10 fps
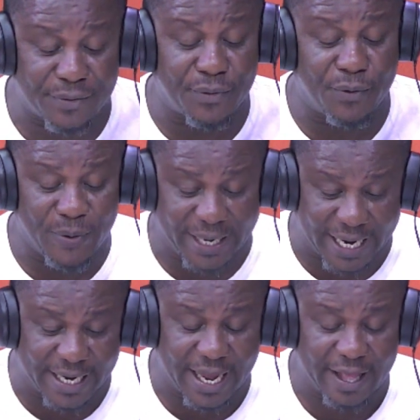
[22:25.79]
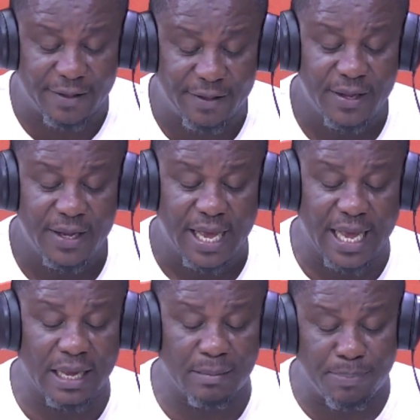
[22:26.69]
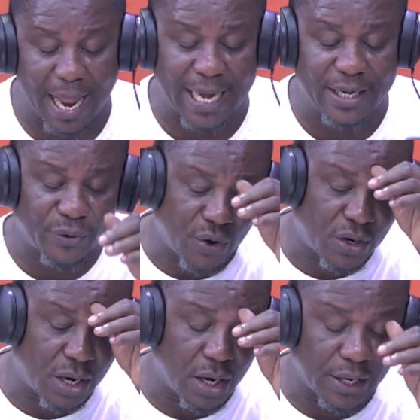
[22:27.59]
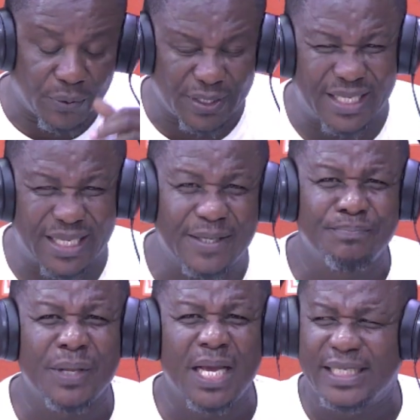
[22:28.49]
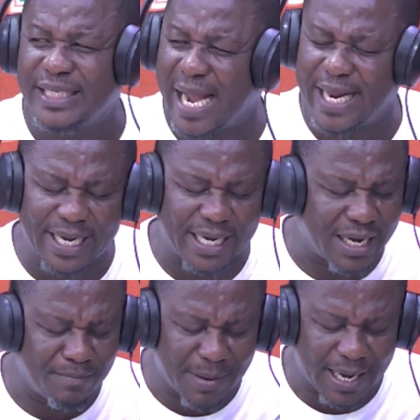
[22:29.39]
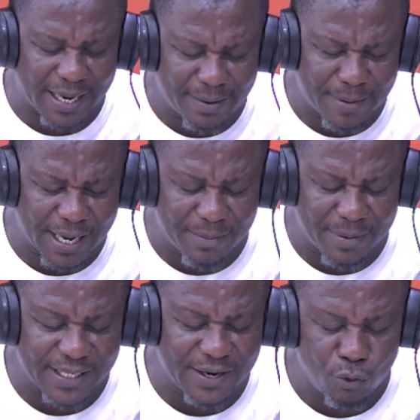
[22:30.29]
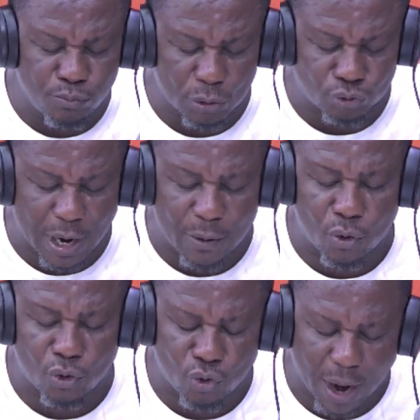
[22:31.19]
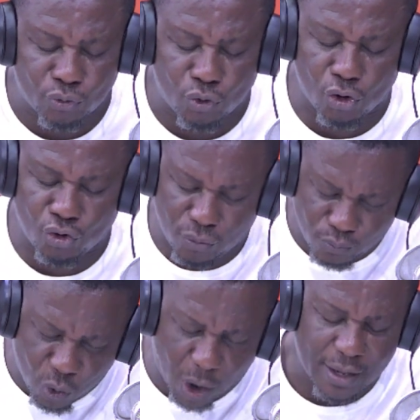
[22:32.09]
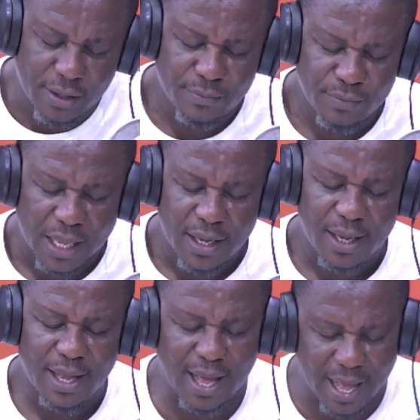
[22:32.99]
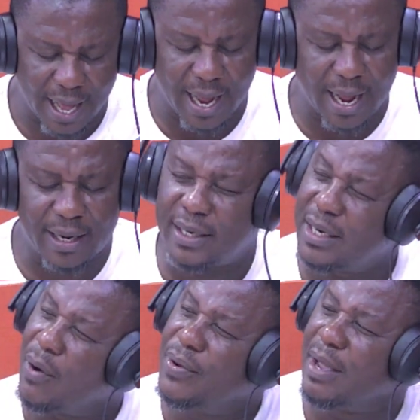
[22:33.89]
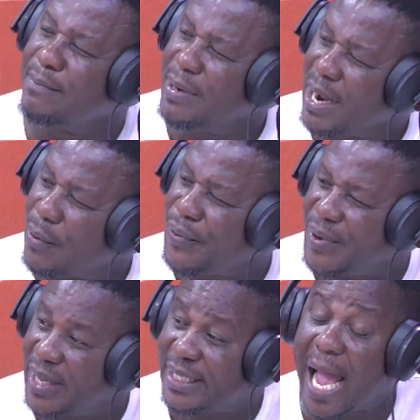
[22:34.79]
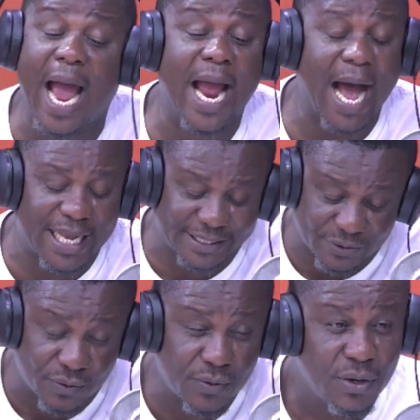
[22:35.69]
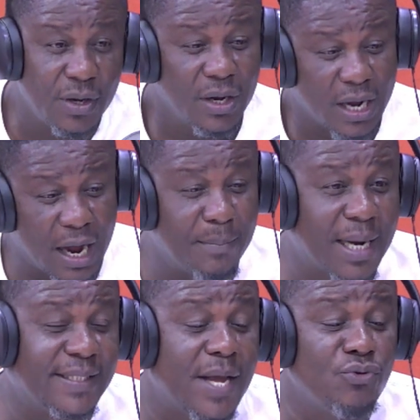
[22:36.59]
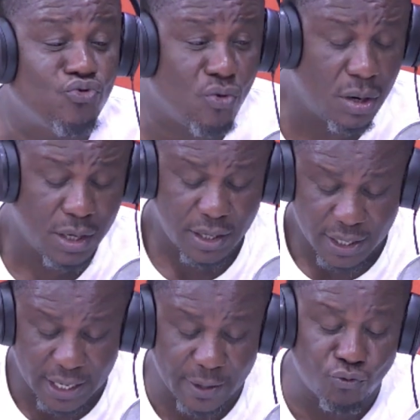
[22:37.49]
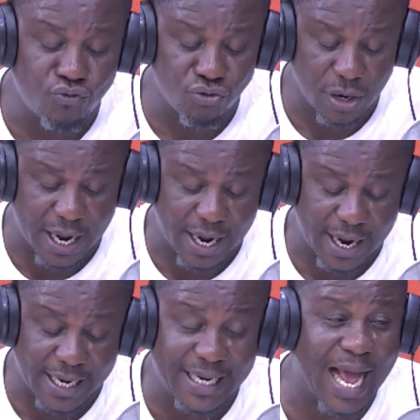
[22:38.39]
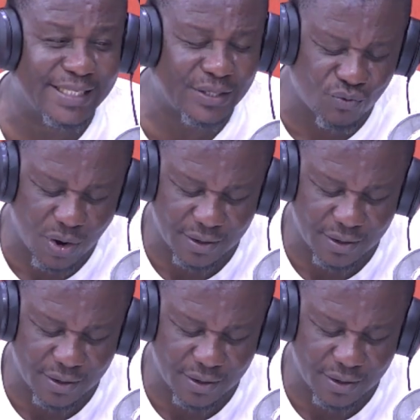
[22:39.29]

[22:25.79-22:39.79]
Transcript: hon weekend ya. Black Rock Honey Whiskey. Yeah, you come on, dear good bottle, I come no more. Ah, now when you be now, you should tie ass, and maintain so a good glass and one.